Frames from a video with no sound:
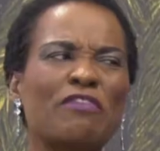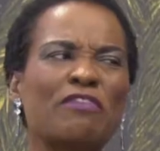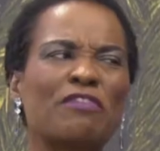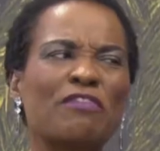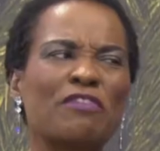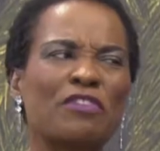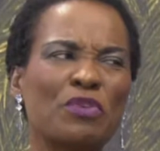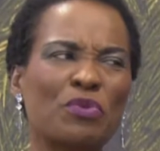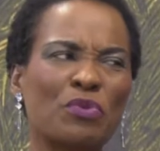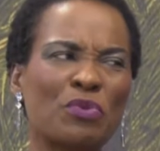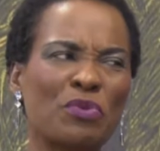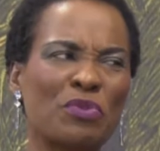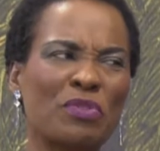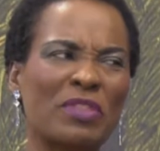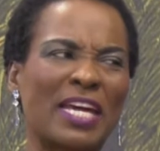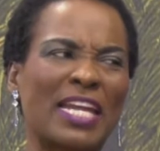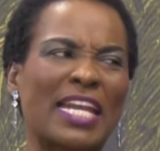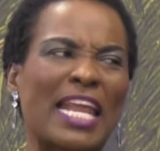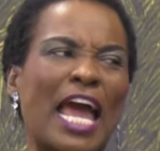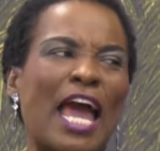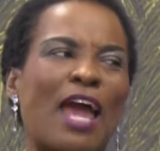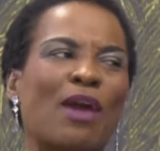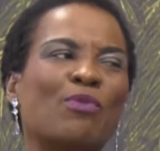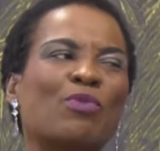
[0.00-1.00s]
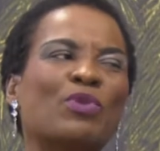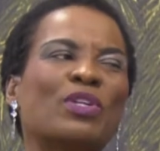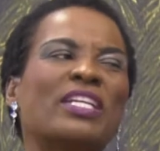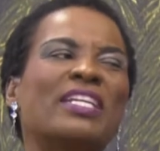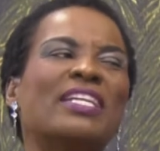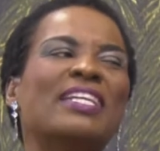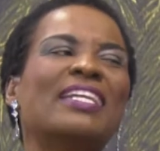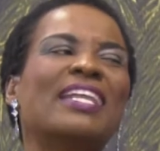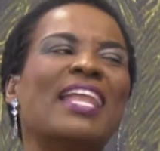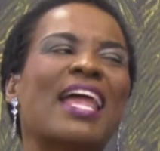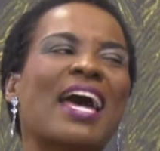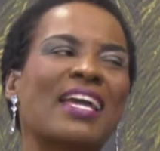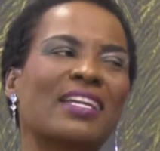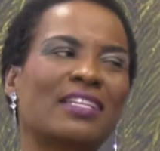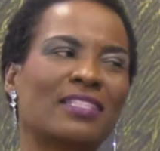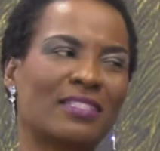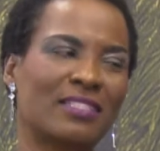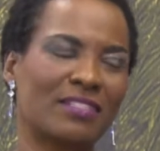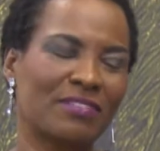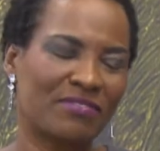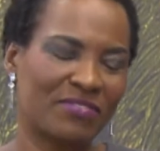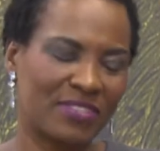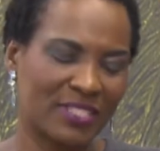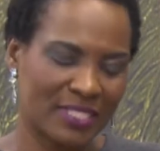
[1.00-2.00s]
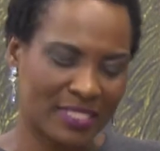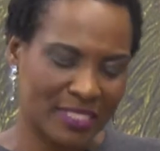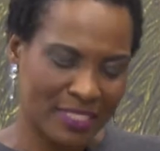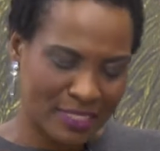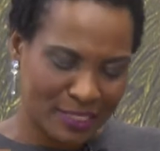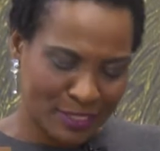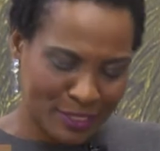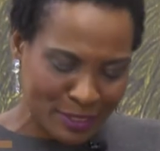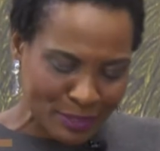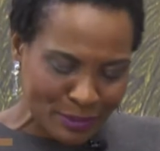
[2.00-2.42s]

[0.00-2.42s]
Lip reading: a few that I would like to visit.